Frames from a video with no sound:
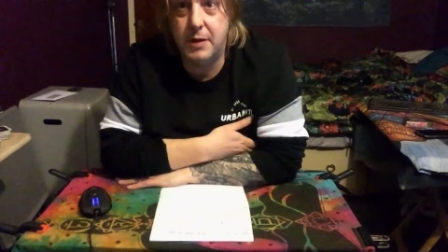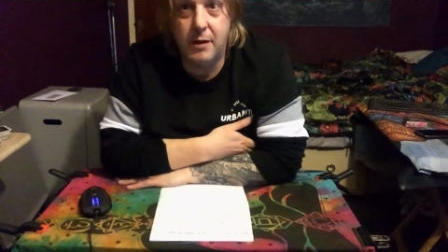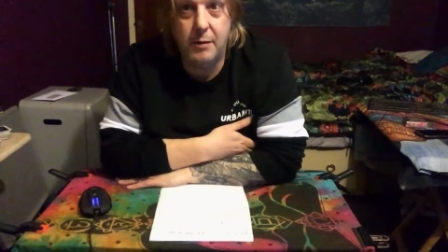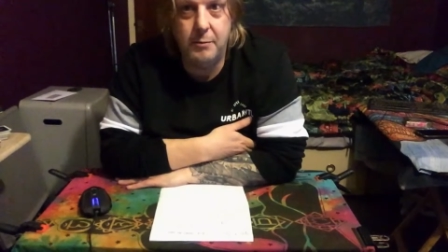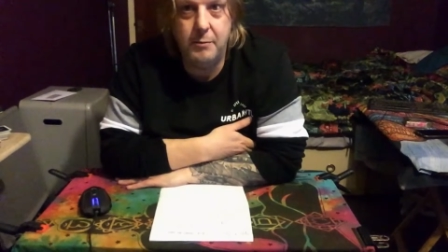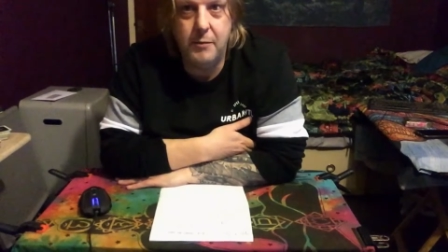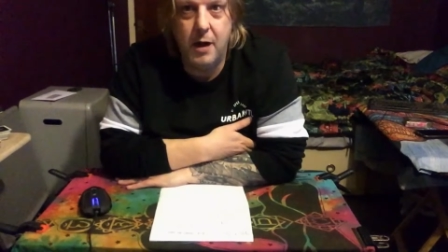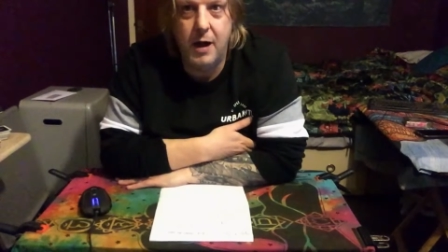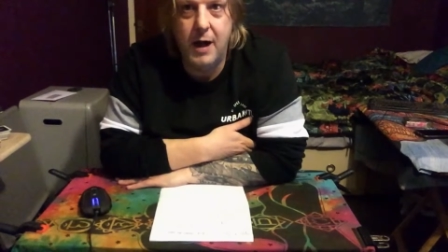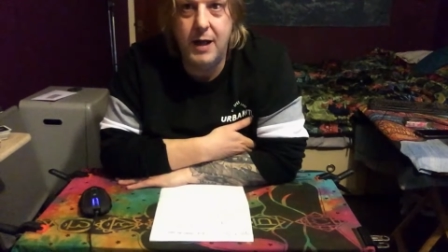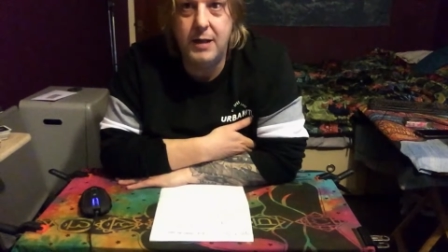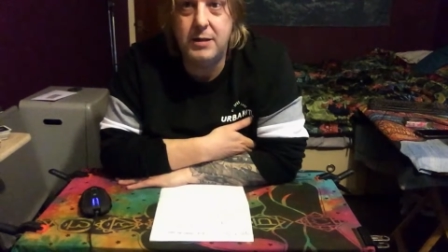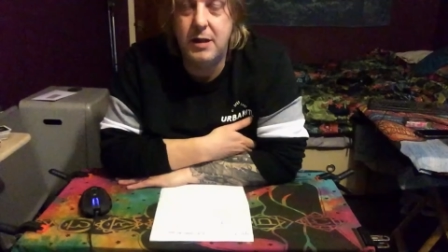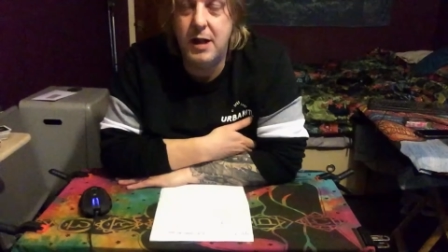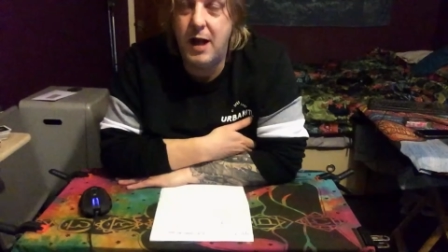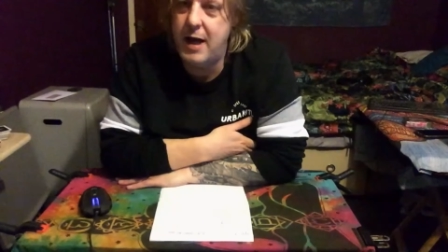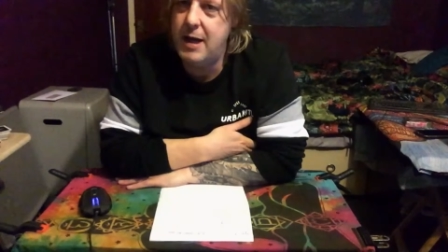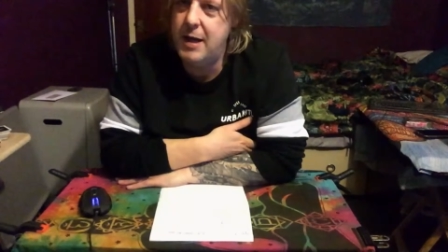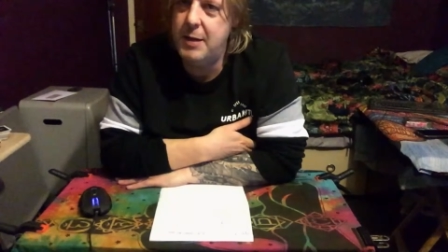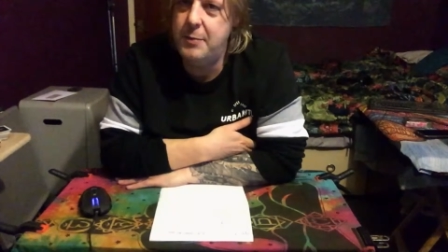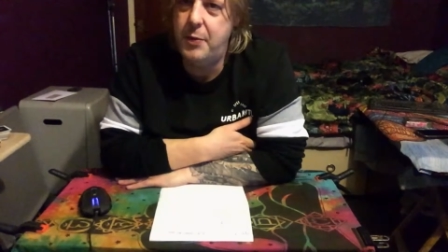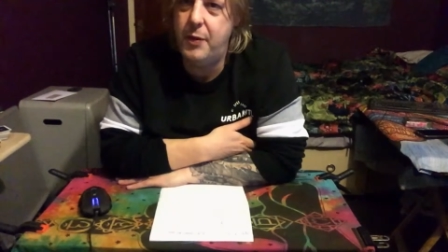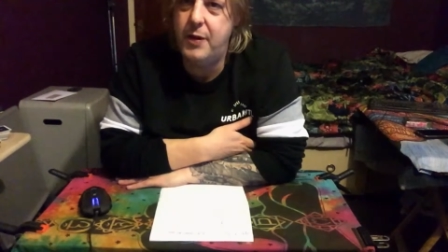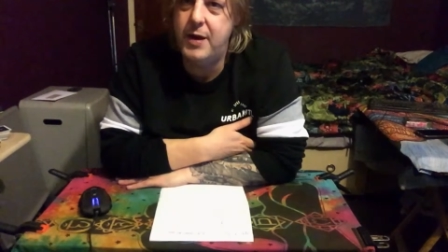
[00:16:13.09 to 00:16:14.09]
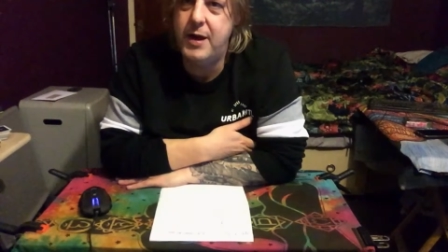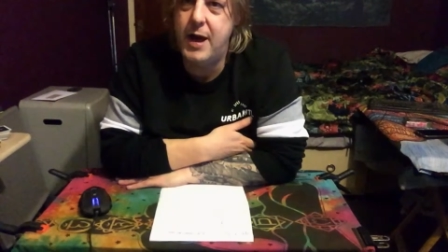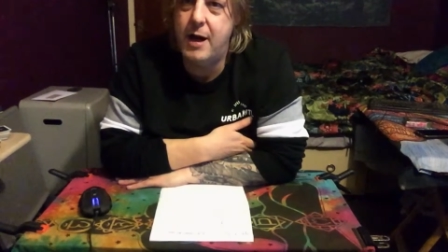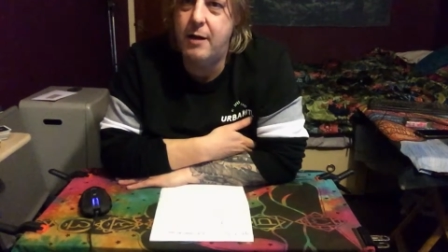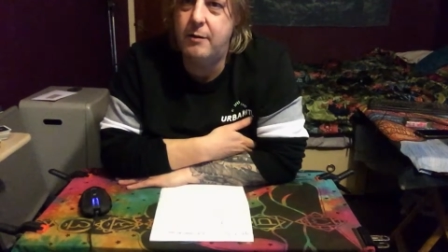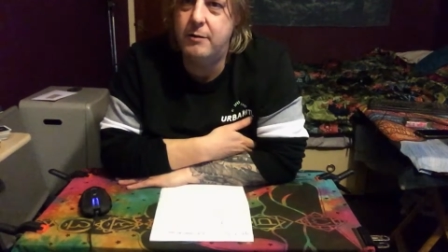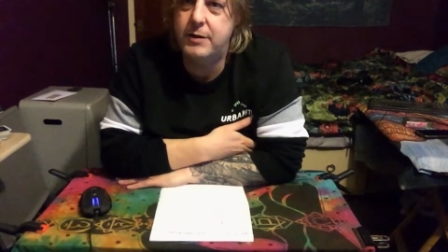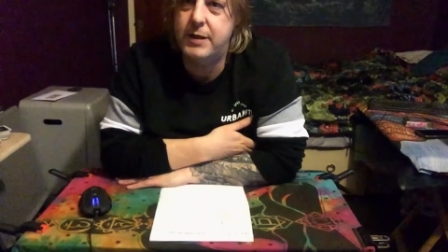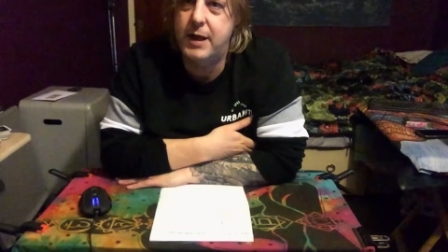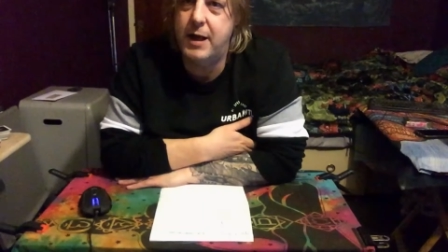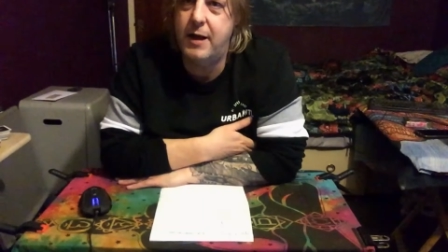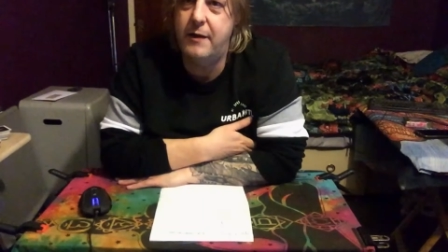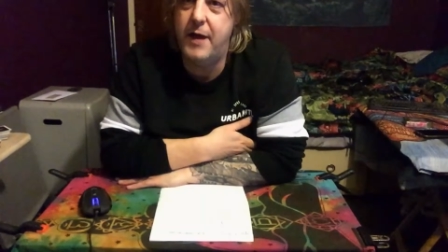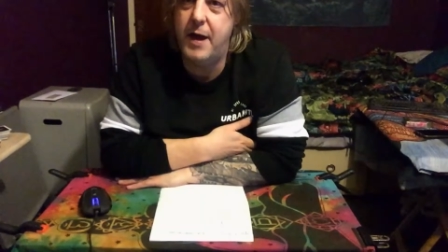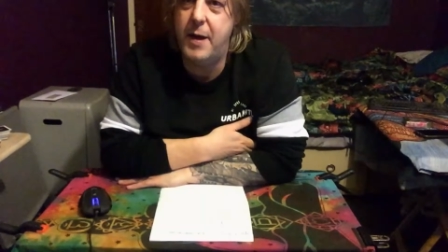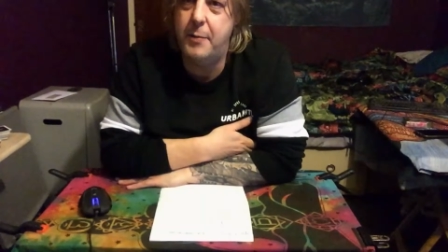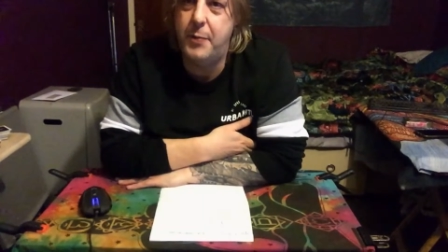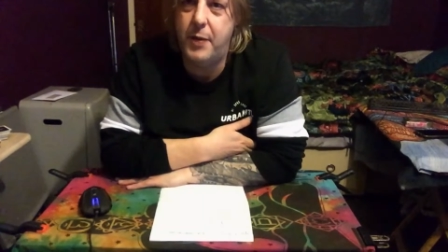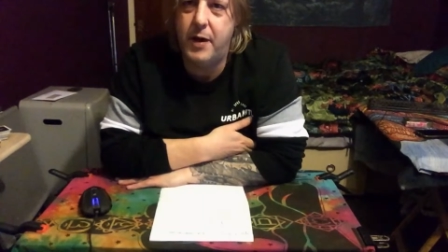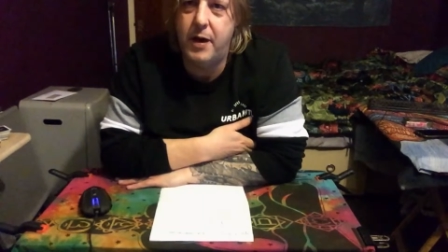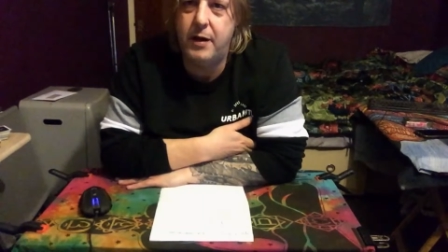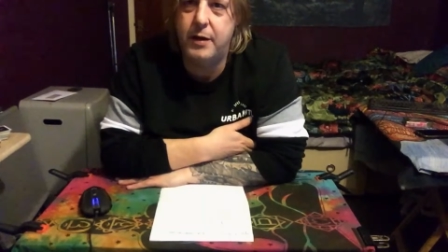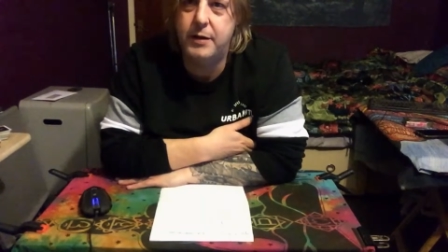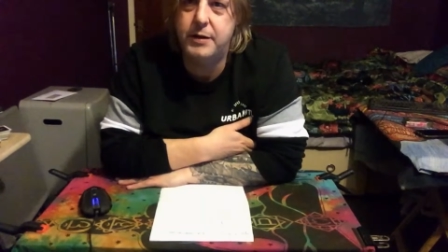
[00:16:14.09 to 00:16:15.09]
I'm actually, anybody else out there
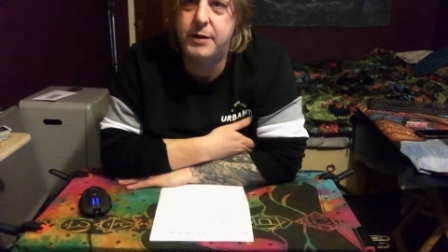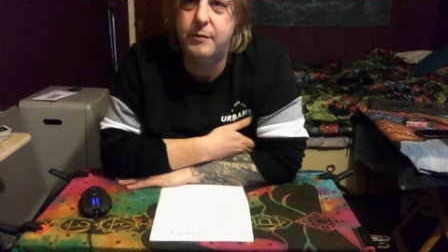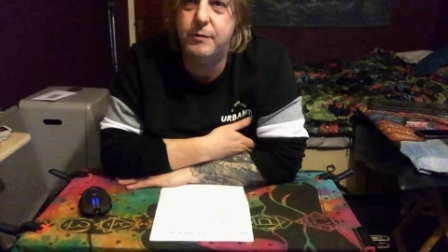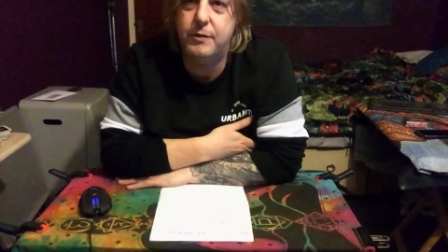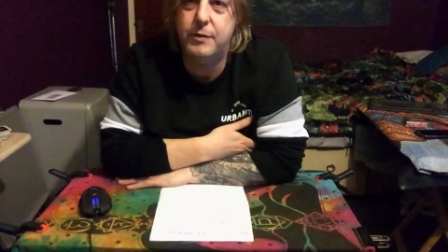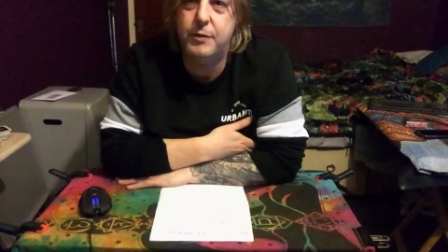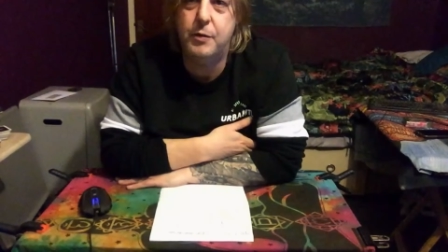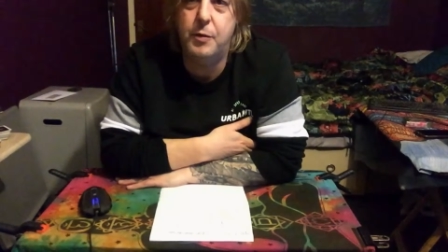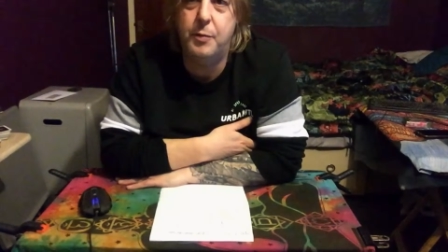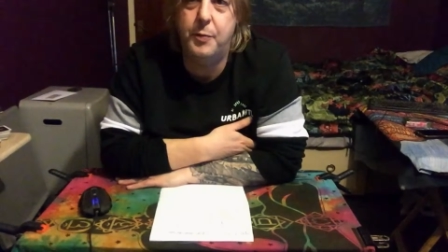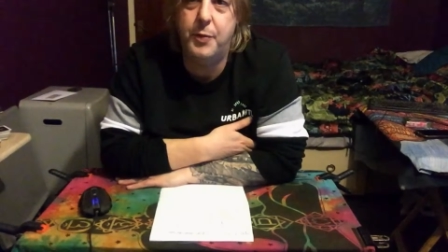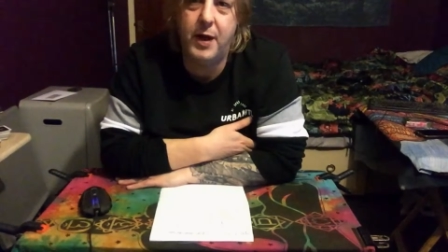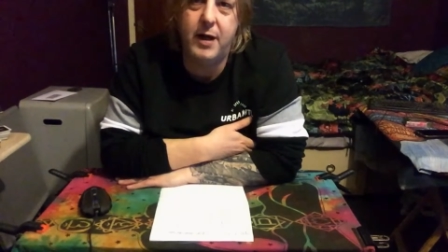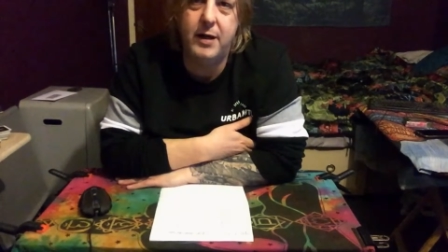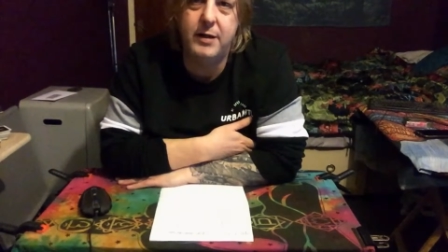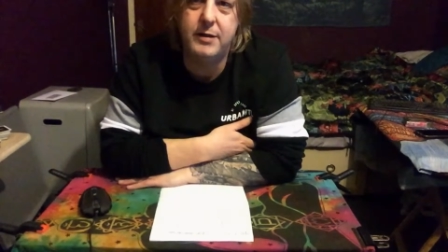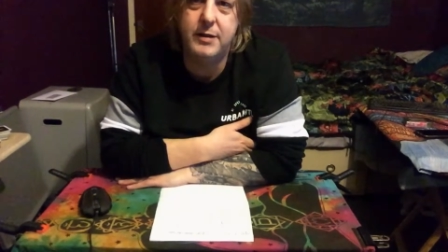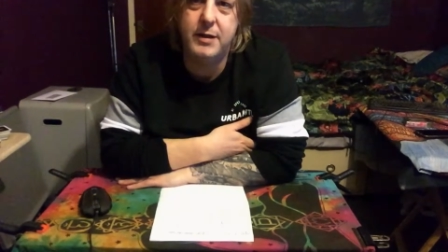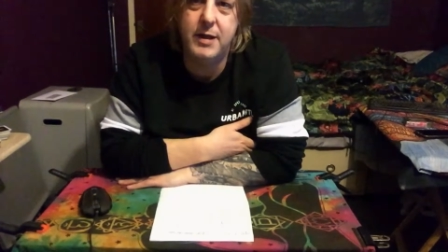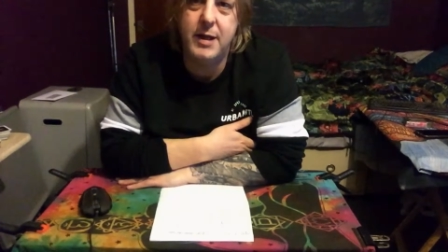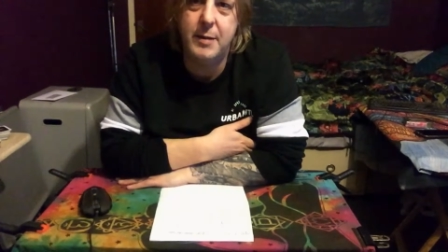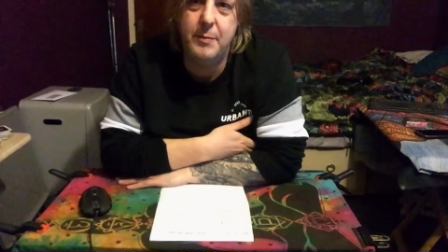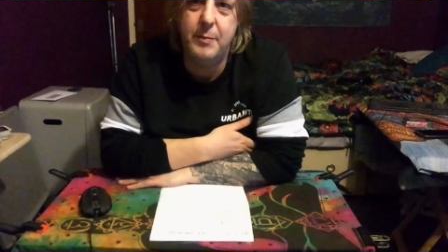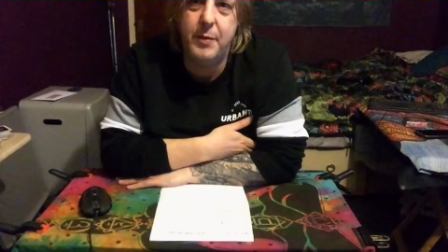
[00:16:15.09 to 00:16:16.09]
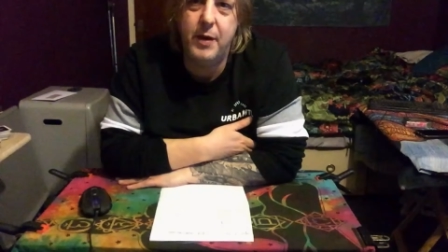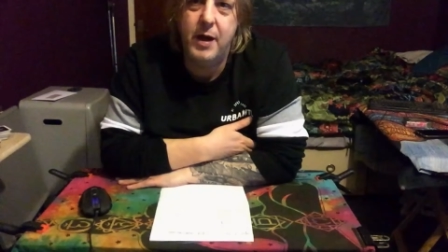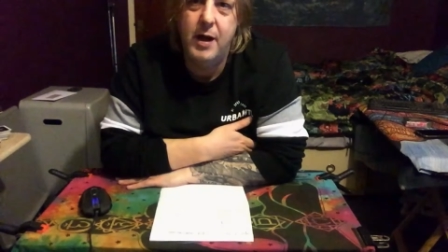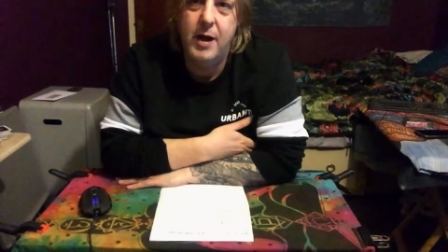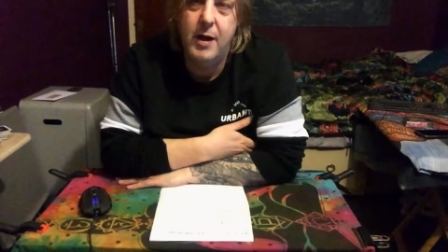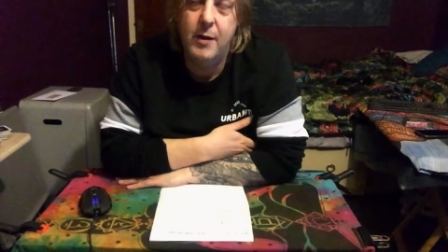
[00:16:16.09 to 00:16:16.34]
partial to a parsnip?